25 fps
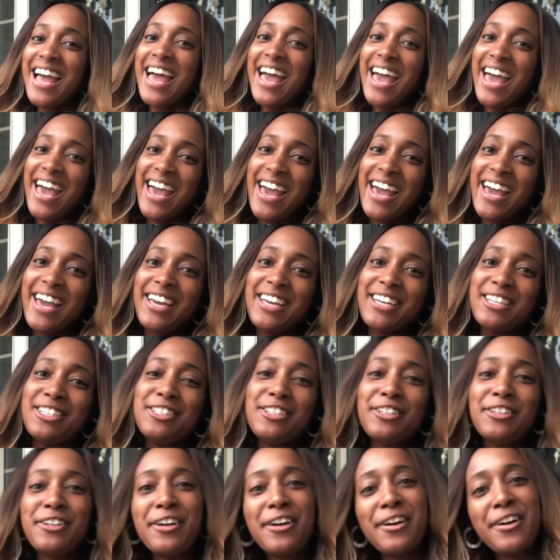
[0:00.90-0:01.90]
Hey, it's
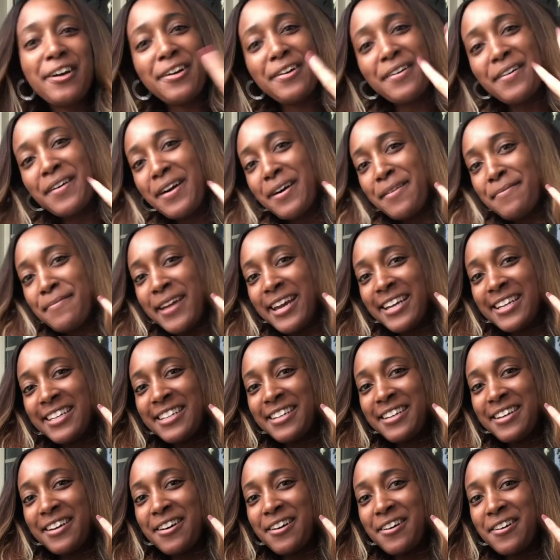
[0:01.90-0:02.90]
your girl, Amanda
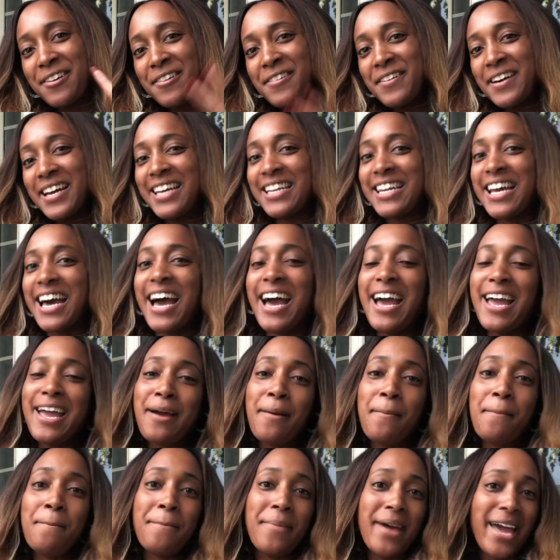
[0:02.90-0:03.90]
Nicole, and I
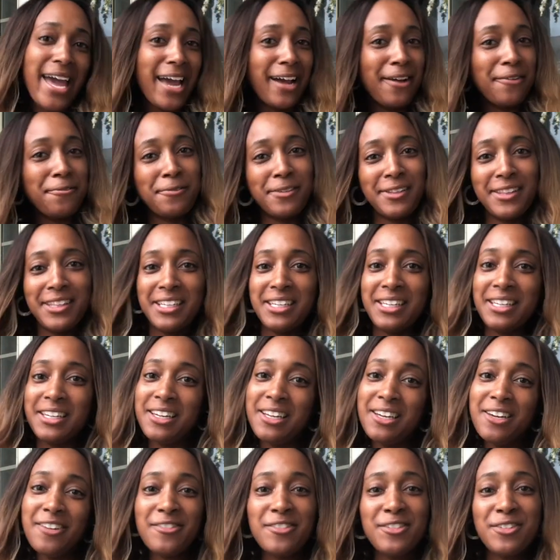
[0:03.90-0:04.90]
am back with a
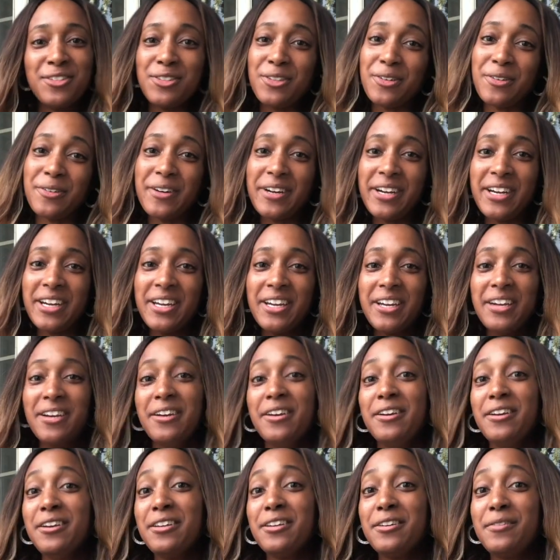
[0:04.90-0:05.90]
love story.
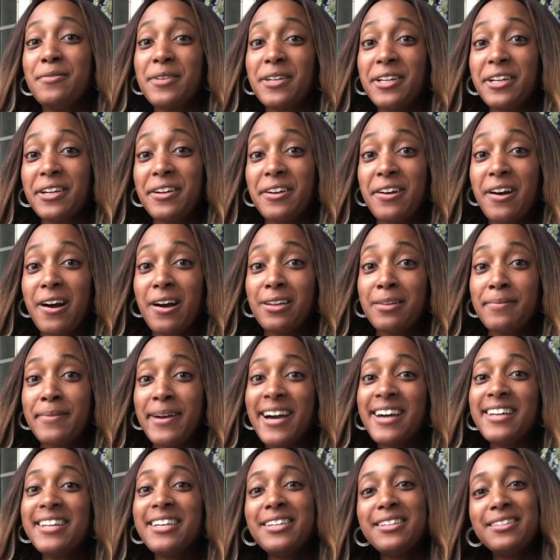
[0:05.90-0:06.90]
You want to hear all
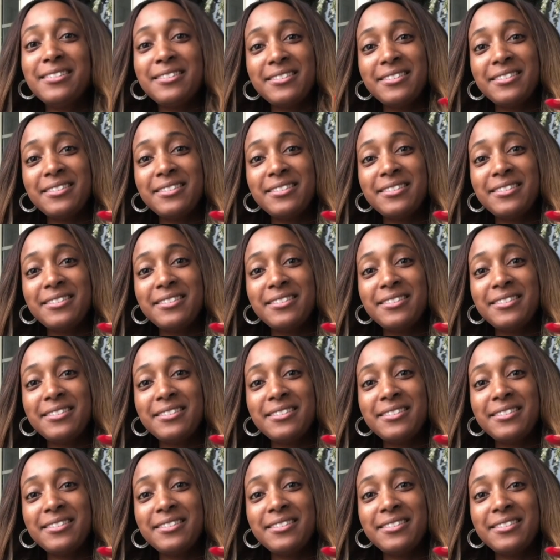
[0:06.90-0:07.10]
about it?